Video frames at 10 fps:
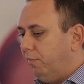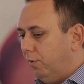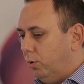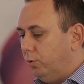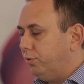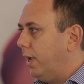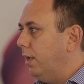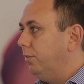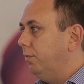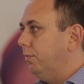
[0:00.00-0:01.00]
flows
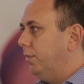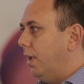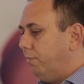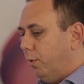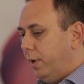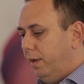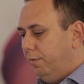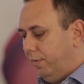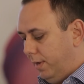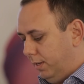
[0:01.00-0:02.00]
has several
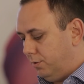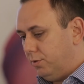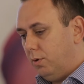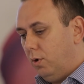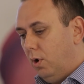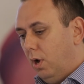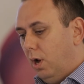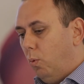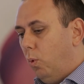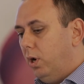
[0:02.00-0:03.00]
effects.
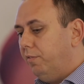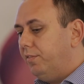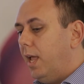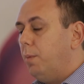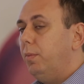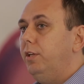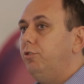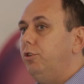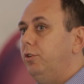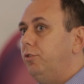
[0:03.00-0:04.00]
One of them
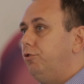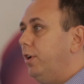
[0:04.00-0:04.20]
is